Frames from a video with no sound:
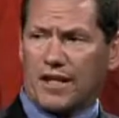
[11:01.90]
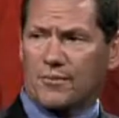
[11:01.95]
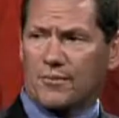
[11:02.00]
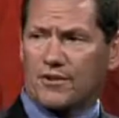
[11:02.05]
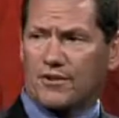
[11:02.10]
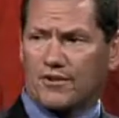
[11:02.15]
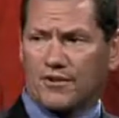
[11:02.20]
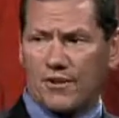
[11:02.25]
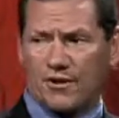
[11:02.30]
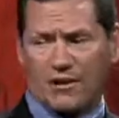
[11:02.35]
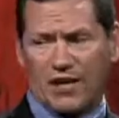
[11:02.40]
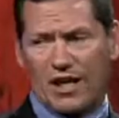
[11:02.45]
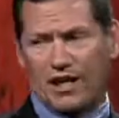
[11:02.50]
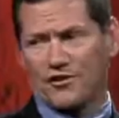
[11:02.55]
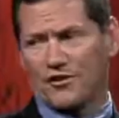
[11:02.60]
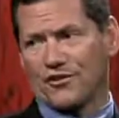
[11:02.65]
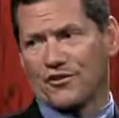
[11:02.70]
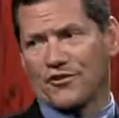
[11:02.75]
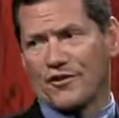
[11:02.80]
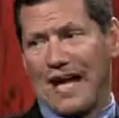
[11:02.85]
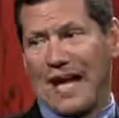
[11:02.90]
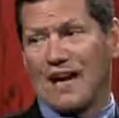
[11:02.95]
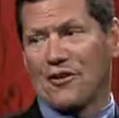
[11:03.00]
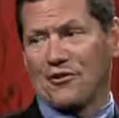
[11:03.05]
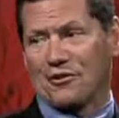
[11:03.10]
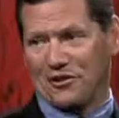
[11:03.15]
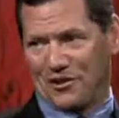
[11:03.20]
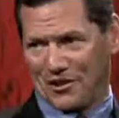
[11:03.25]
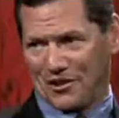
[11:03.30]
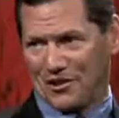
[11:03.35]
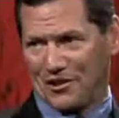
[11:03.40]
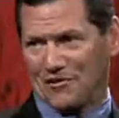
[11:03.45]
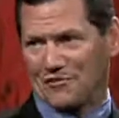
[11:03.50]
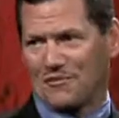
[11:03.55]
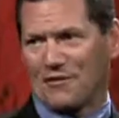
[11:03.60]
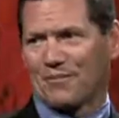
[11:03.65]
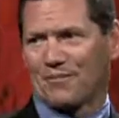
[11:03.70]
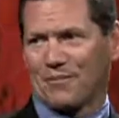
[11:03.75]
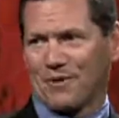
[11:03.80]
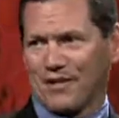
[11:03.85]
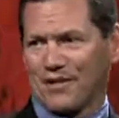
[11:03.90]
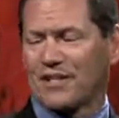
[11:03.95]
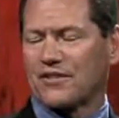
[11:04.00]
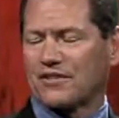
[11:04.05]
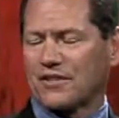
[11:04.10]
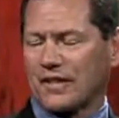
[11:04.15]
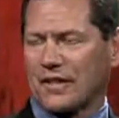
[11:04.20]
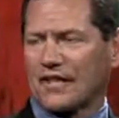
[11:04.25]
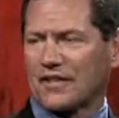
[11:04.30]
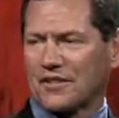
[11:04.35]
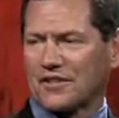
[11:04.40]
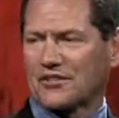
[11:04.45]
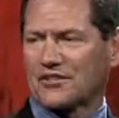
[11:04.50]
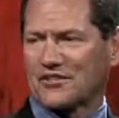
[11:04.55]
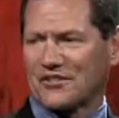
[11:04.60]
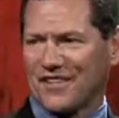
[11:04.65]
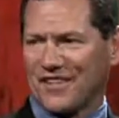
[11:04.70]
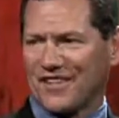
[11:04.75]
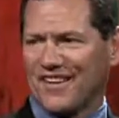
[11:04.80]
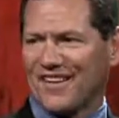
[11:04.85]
is the largest town in the country, but it's like a city.